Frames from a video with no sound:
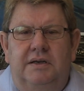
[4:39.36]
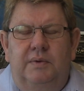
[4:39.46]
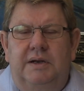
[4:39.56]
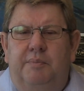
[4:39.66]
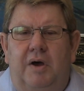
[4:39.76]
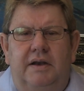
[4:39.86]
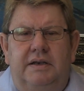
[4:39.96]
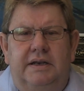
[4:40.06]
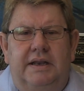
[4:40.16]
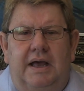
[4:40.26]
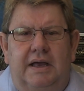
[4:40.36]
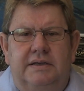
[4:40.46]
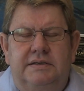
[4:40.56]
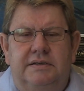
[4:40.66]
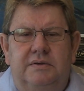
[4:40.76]
When a partner
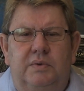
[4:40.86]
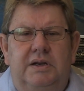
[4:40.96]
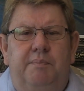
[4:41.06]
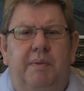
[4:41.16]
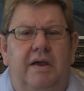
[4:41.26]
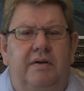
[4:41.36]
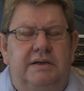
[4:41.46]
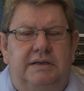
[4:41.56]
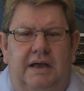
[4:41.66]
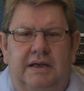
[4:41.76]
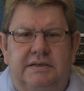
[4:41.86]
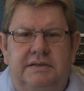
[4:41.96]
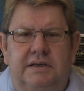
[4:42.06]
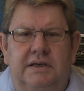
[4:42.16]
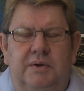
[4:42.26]
dies, when a parent
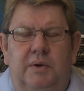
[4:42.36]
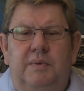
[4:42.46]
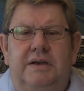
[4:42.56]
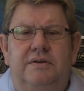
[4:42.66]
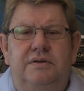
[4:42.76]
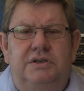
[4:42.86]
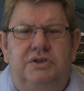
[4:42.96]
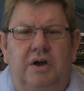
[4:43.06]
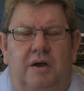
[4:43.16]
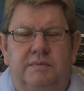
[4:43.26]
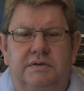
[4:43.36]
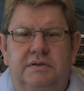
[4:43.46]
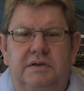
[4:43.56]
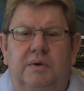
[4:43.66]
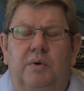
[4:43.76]
dies, when we lose jobs,
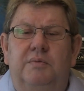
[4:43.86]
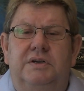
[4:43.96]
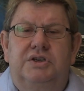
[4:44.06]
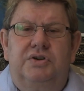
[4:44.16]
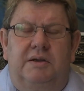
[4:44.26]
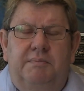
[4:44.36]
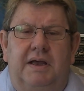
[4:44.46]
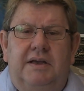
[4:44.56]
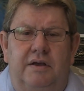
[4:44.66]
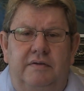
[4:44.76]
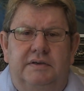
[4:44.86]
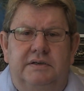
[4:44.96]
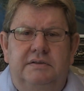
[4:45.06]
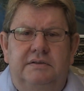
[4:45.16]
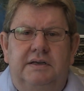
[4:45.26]
when we're struck by
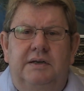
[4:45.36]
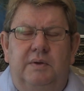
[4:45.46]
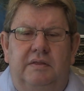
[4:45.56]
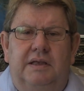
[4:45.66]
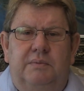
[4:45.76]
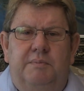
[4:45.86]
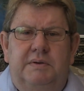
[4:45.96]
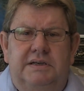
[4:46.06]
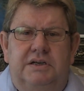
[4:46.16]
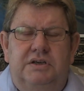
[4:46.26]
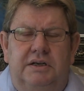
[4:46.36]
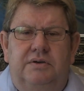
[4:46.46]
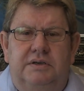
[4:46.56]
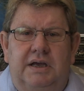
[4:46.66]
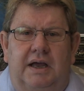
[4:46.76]
COVID and we think we potentially
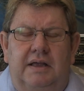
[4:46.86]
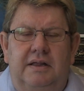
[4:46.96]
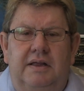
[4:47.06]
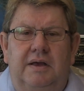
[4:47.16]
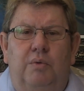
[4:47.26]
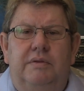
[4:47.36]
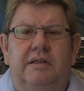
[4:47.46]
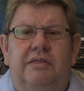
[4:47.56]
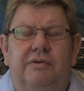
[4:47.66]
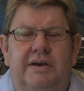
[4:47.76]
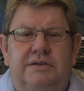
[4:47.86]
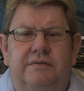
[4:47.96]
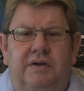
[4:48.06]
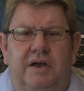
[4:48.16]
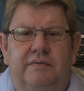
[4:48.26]
could die, or the threat
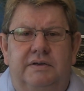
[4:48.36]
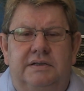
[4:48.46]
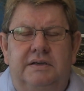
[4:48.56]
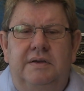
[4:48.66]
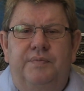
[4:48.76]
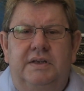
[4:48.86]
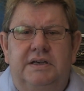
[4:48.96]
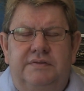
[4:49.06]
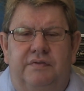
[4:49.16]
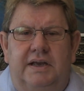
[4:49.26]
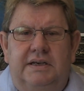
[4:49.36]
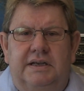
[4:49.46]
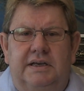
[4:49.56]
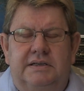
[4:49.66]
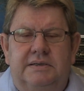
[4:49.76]
of COVID is
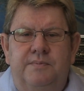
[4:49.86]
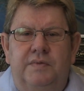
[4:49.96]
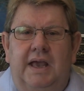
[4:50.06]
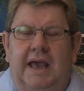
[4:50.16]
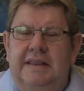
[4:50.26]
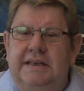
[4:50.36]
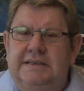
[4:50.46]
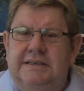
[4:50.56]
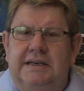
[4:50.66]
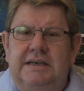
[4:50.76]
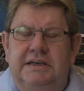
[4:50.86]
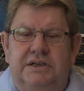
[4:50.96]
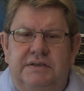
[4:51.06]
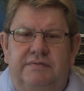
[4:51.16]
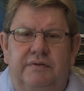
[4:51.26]
frightening us. And then suddenly,
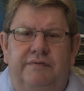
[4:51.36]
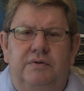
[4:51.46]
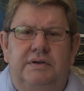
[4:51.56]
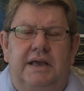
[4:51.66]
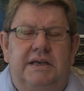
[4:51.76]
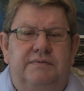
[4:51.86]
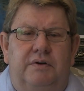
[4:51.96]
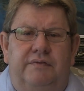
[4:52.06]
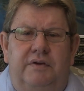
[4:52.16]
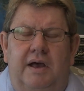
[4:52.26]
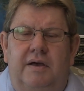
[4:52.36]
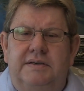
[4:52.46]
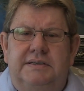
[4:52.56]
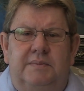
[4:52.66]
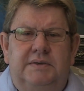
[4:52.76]
just for a few days, for a few
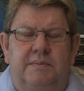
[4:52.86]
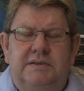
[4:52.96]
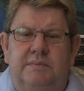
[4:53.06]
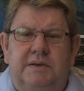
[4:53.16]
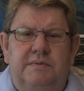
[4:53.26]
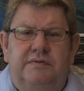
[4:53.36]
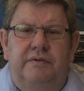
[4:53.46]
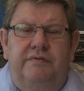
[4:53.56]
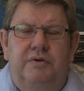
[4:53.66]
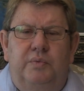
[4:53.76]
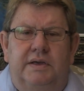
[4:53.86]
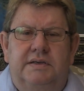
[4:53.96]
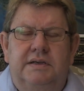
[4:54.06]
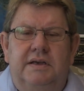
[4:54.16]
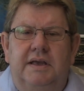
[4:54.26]
hours, sometimes for a few
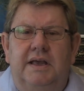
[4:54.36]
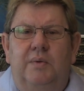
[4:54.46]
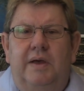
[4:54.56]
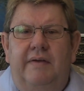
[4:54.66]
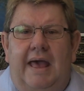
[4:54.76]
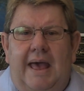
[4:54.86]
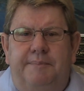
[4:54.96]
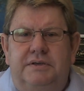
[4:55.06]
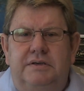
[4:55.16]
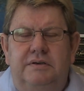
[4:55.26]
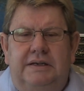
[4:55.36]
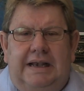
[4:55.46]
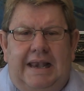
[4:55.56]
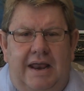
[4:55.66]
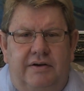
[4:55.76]
weeks, we have absolute
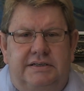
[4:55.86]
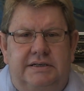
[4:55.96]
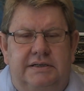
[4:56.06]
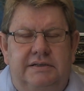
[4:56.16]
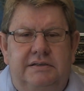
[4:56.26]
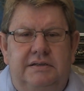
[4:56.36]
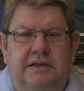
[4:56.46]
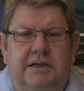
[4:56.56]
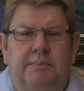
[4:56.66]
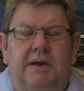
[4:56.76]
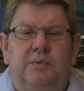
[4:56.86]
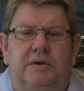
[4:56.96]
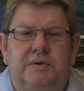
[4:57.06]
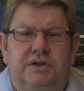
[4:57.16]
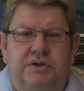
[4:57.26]
clarity about
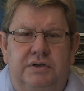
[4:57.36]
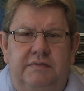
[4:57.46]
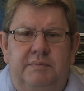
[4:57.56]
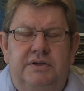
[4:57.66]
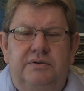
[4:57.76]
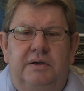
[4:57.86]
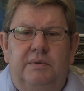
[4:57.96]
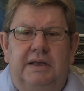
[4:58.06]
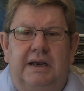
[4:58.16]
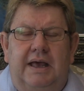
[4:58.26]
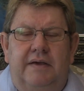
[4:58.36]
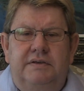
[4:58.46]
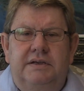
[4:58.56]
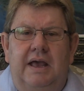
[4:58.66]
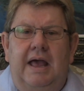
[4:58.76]
what we should have been doing with our
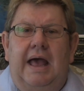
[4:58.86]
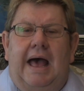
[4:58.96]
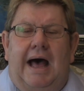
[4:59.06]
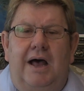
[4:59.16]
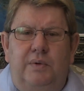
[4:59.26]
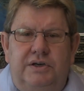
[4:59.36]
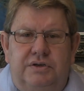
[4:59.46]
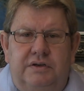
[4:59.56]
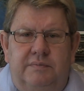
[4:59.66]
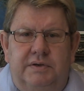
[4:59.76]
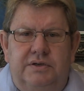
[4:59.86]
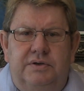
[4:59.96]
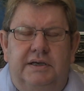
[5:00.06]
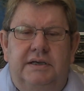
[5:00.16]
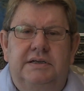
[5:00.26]
lives, how we should have been
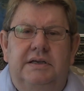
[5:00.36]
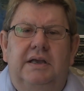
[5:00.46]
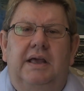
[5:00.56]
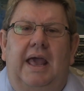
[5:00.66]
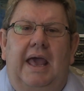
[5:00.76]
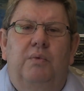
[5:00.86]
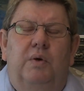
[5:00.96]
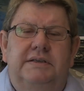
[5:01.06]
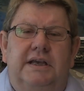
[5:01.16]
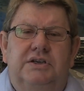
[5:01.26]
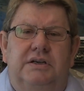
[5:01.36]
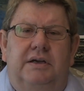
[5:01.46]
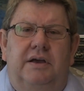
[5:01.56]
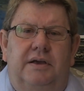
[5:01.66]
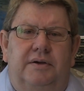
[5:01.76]
doing it, and what's
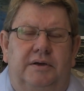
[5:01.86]
actually going